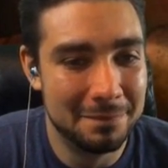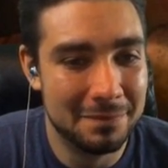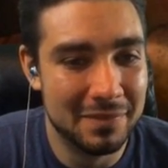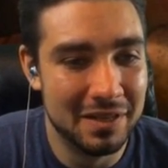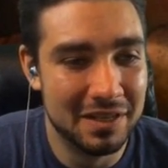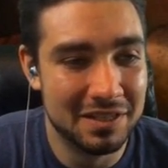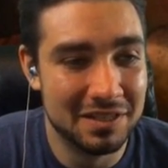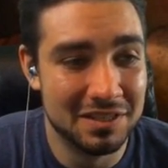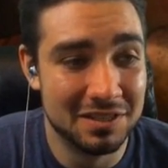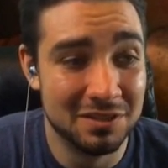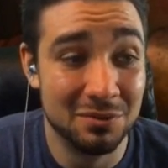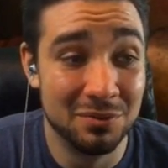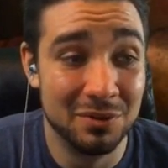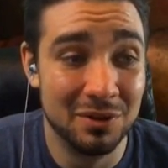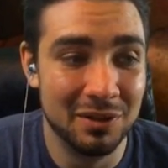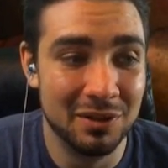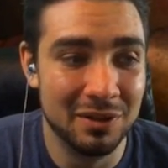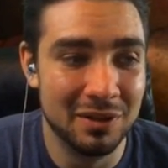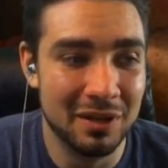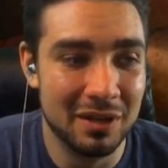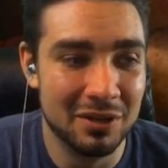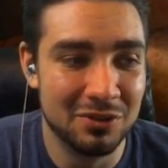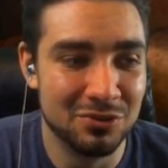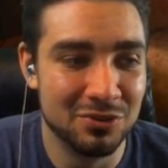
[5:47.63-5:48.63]
This is a
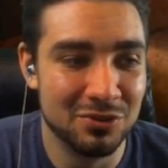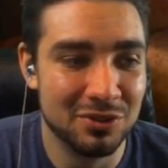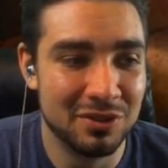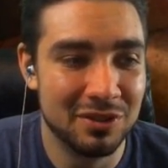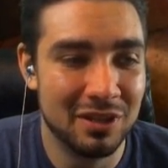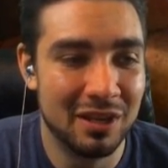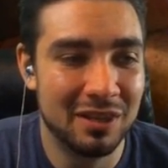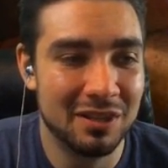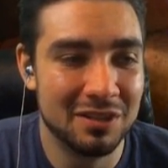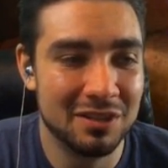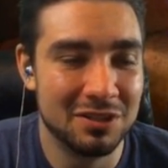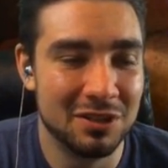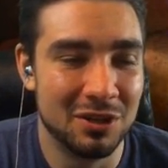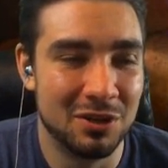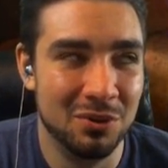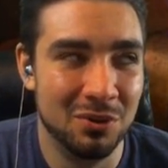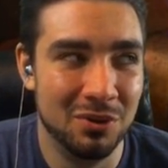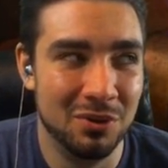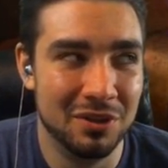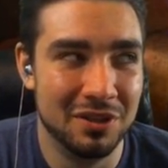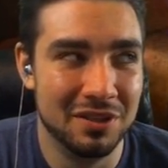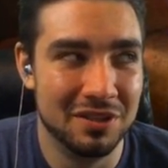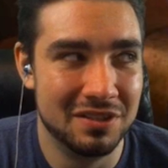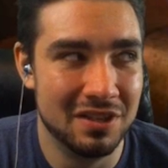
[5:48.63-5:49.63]
really interesting, like, this is a
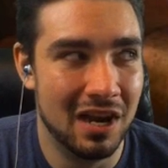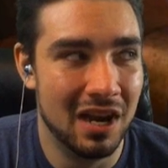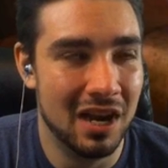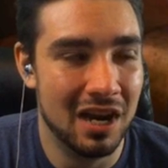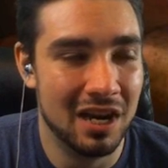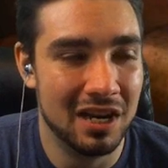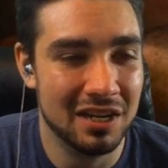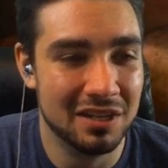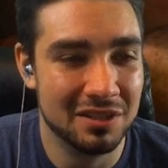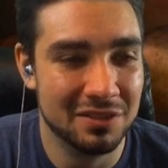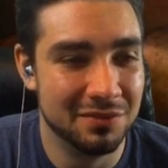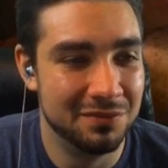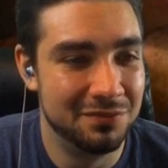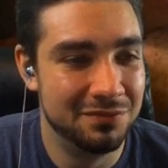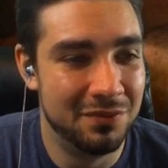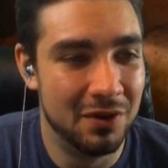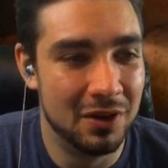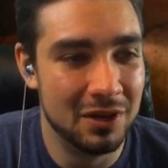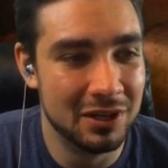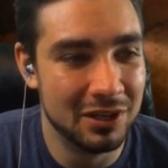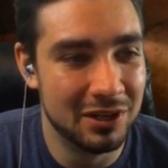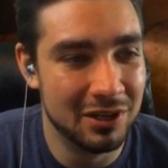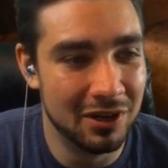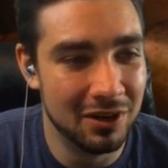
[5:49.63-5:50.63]
cool design. It's a
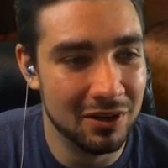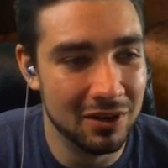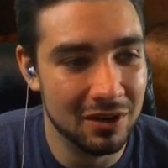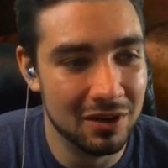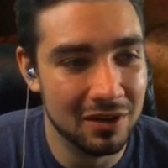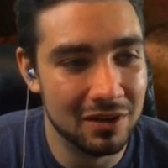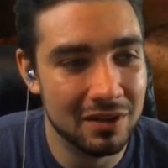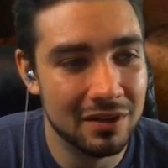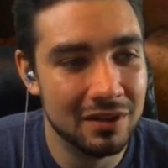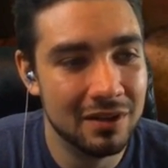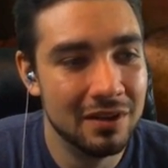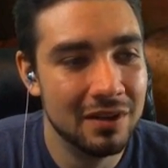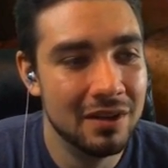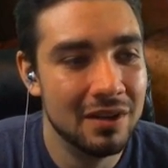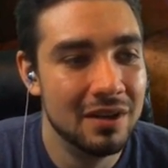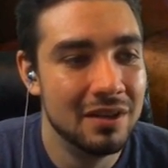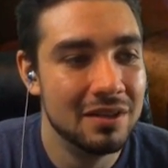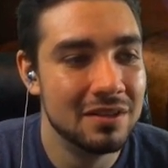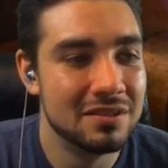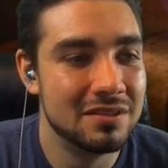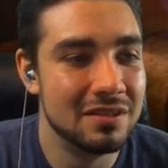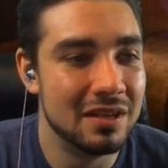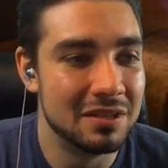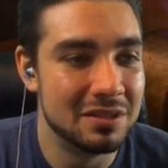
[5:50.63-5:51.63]
fun card.
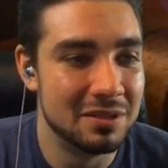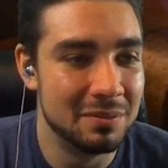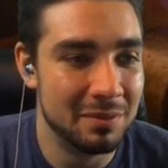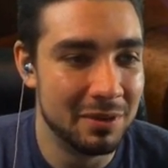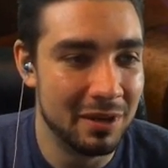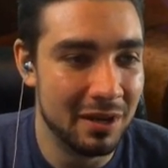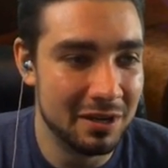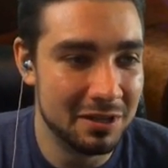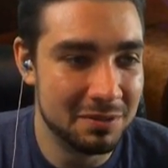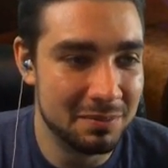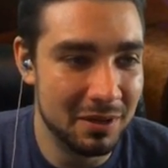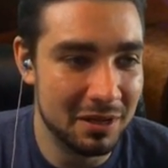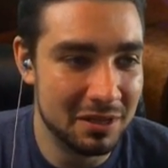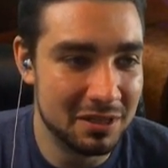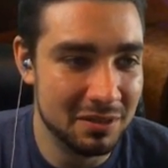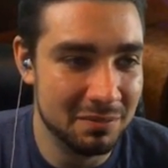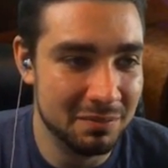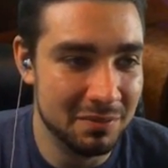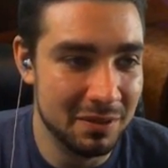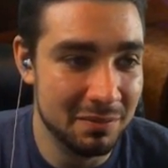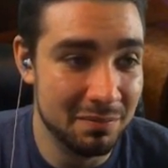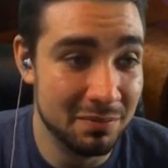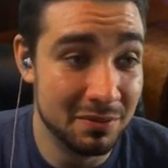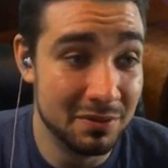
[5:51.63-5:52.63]
It's not something I expect to
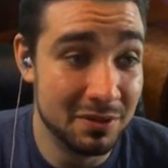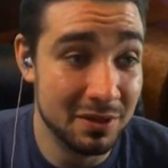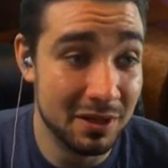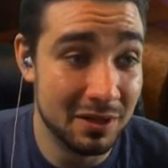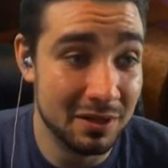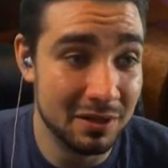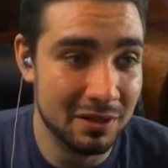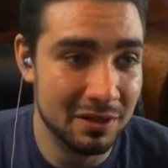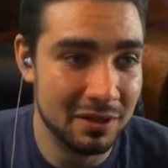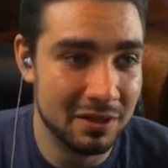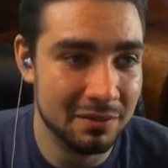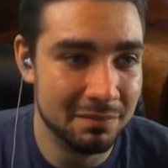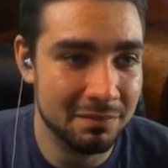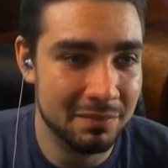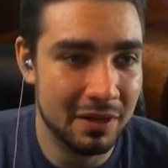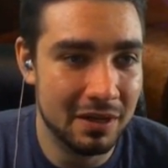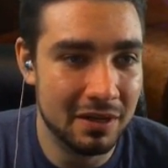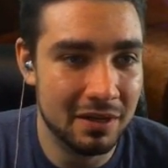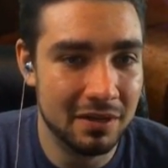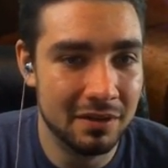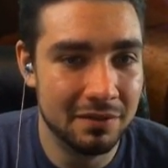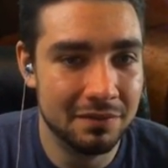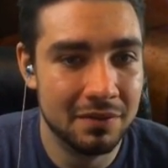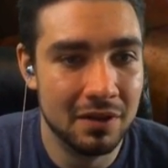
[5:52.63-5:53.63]
be particularly
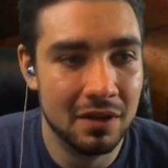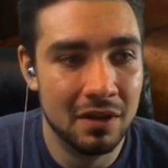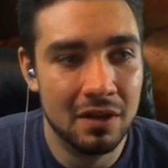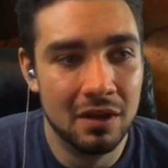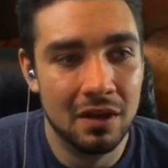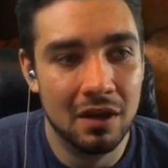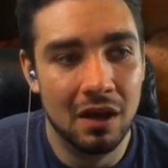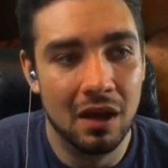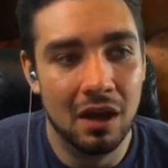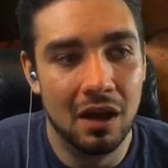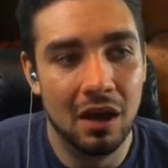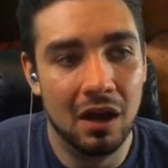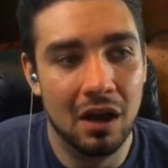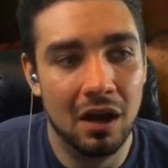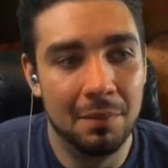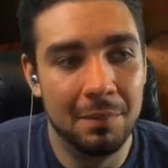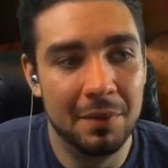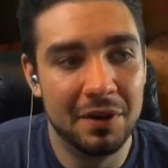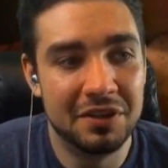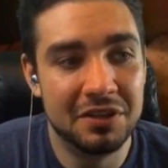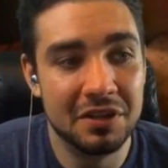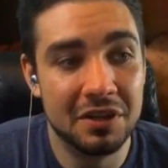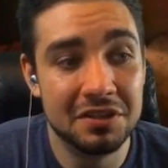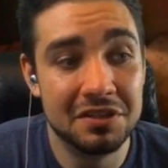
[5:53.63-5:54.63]
competitive.
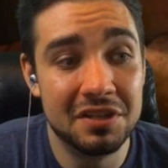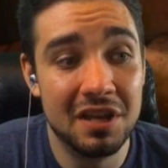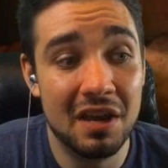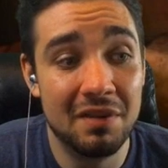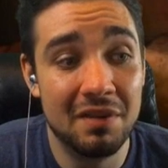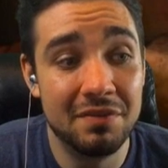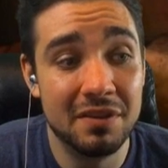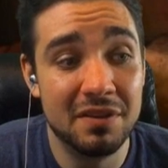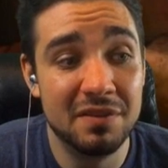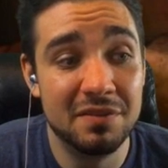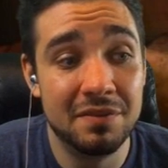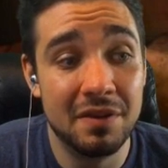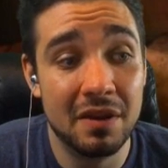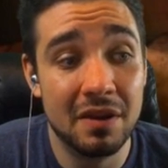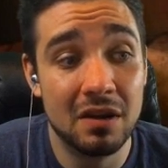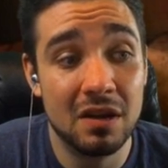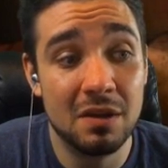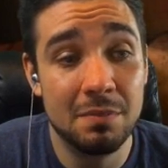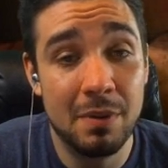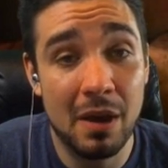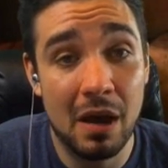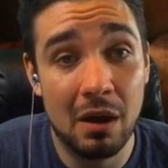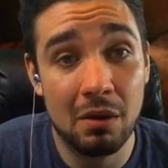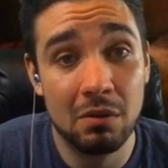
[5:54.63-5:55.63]
It does have the
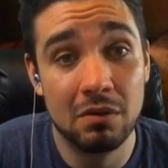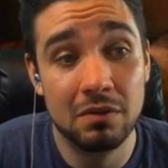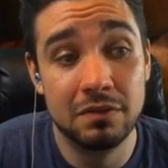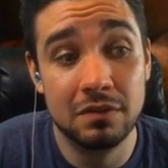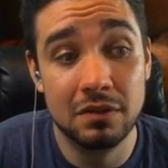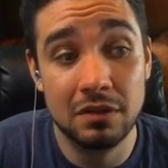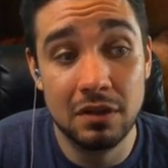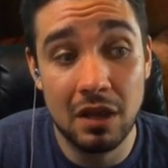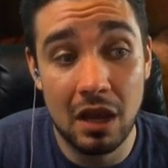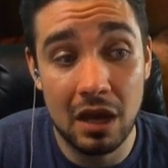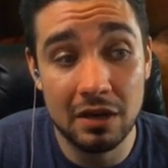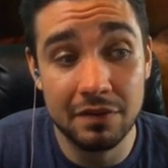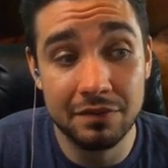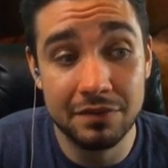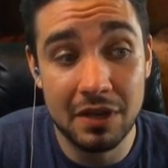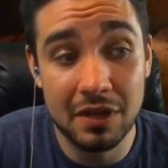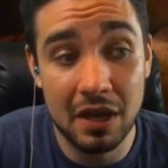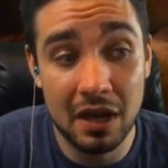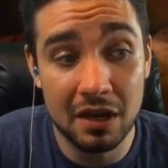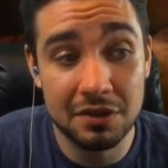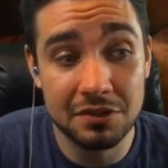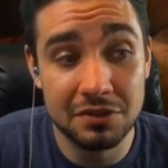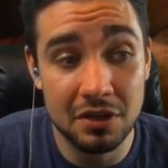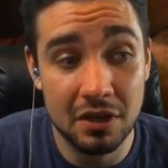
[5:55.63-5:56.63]
very powerful line of
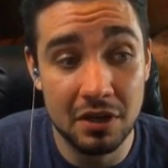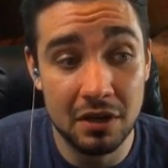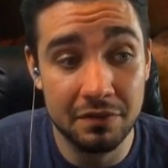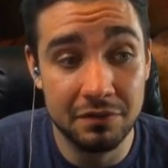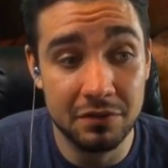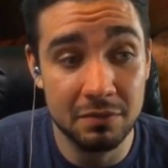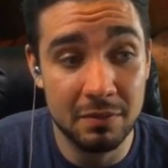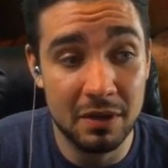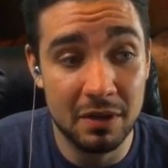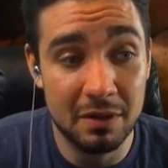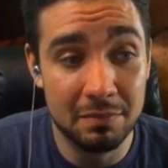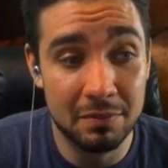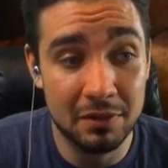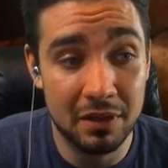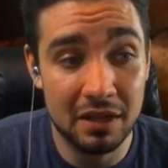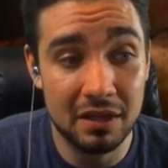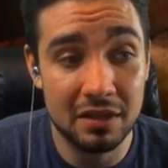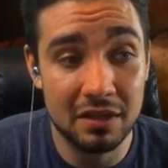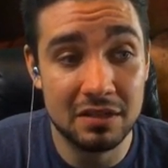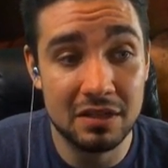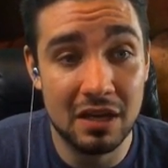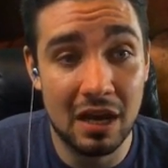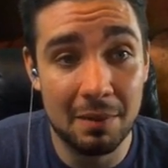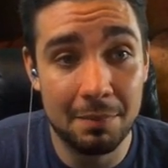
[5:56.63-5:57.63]
text of you may play
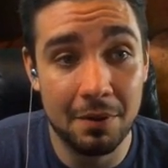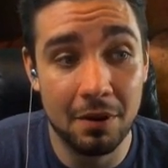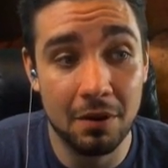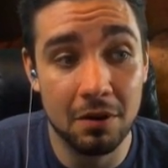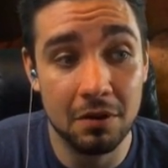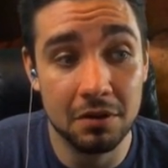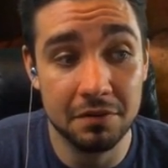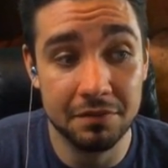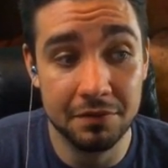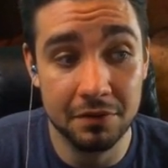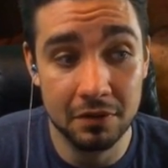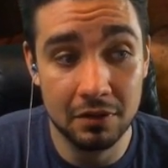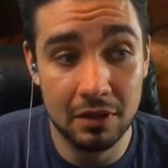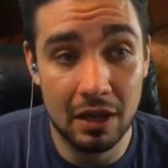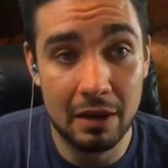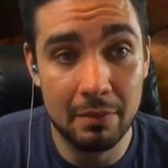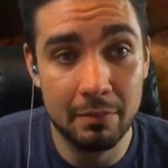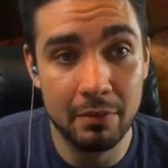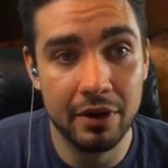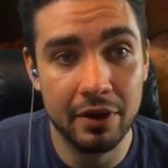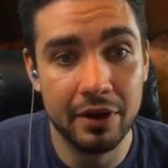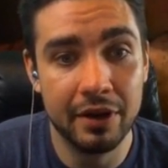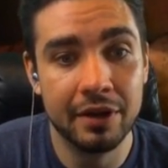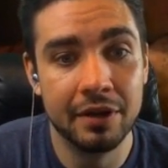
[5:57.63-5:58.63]
the top card of your
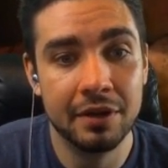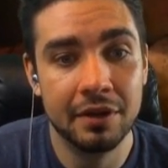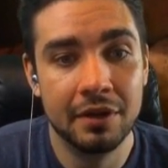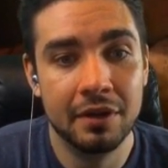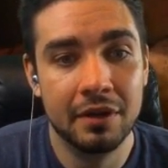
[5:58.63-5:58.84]
library.